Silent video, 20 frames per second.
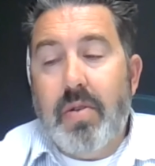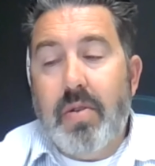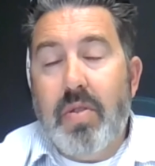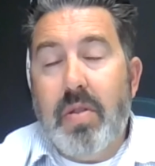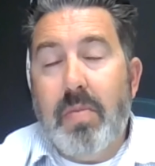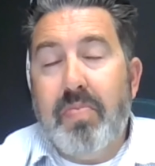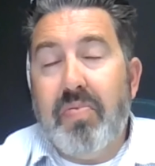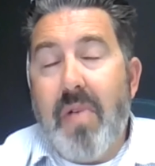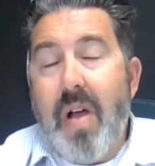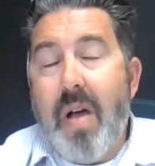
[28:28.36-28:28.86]
So
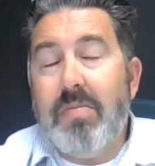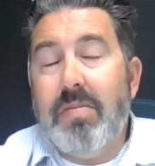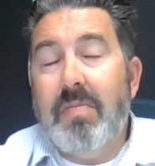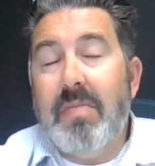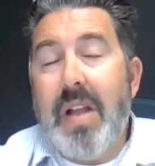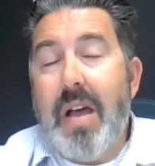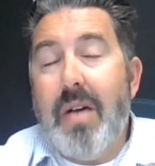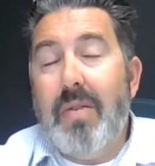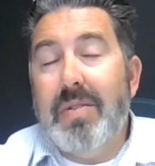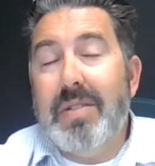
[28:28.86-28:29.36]
the problem
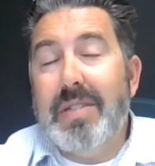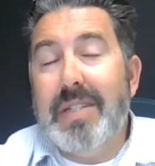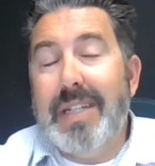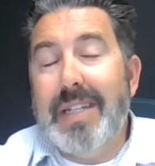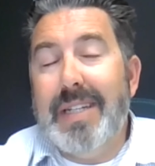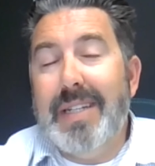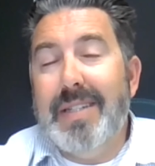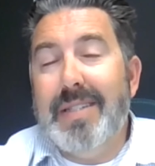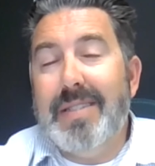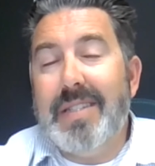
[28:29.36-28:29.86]

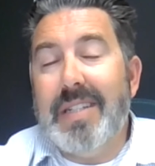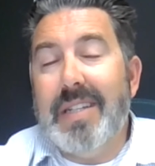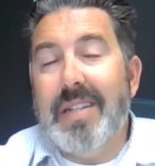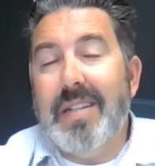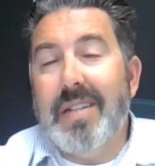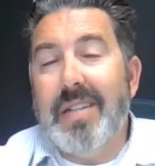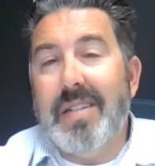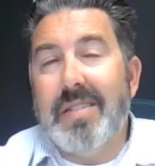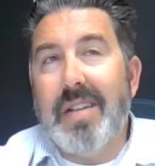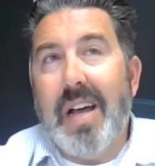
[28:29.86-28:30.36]
nowadays
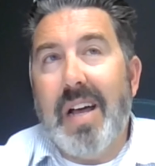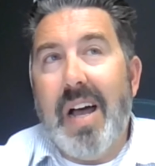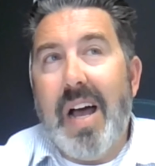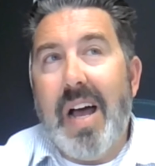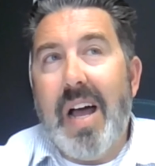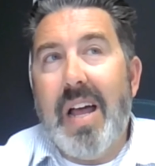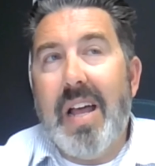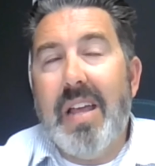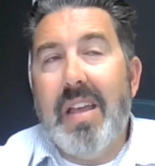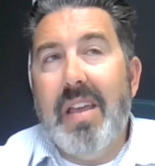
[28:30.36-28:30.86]
is
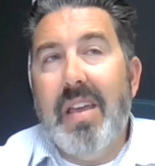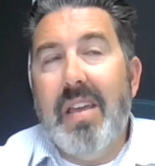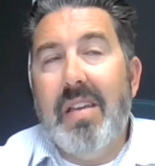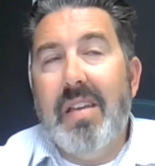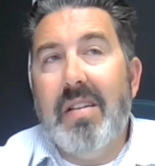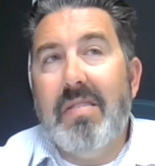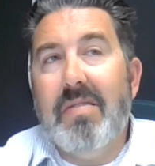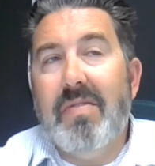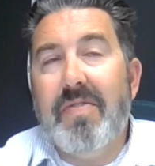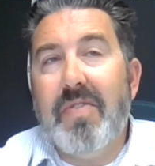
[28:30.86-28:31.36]
I
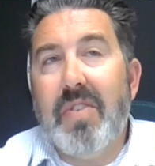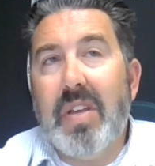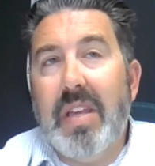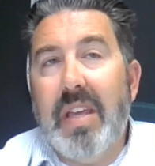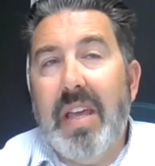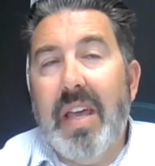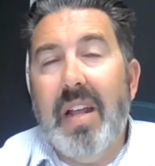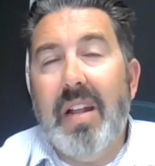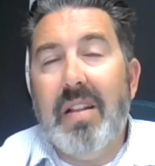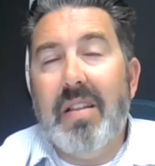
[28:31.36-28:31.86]

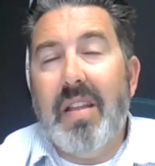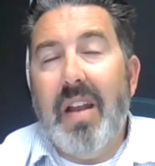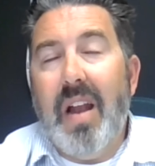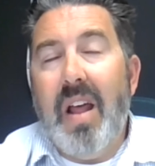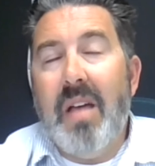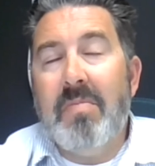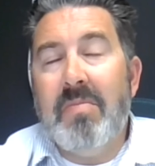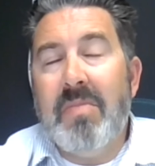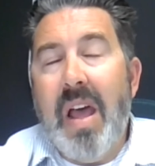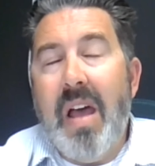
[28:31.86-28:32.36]
forget that
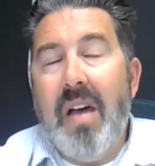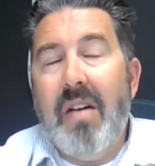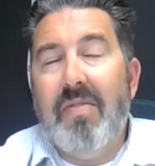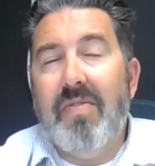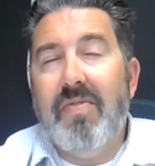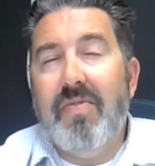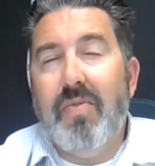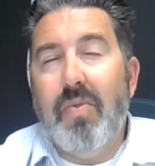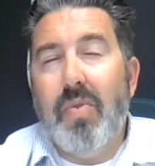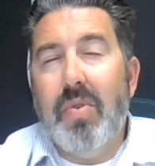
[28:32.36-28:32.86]
I'm now
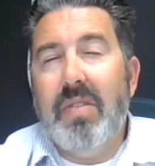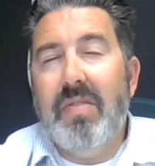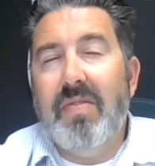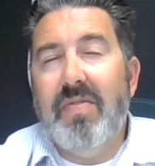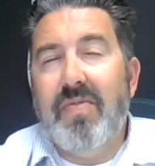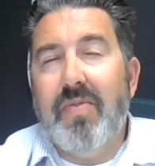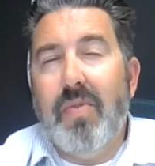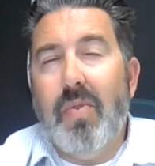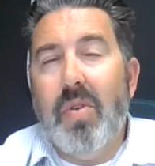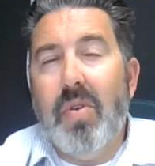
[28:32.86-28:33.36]

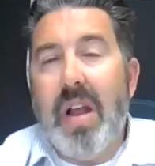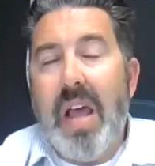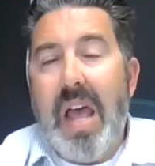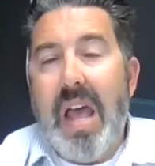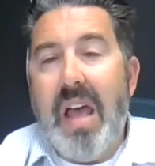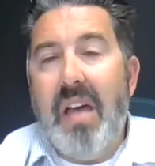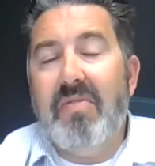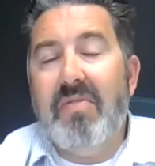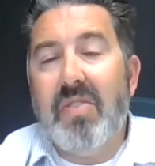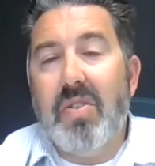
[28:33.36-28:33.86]
44 and a
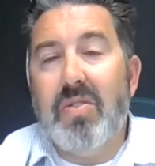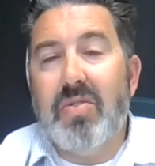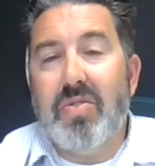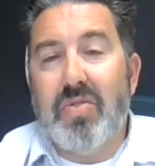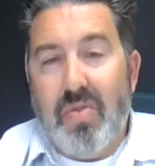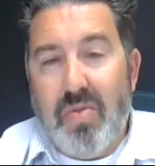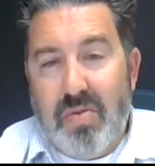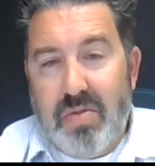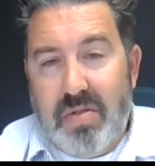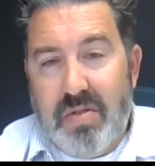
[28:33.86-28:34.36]
half years
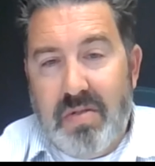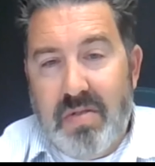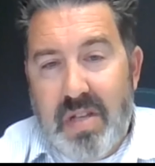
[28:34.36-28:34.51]
old.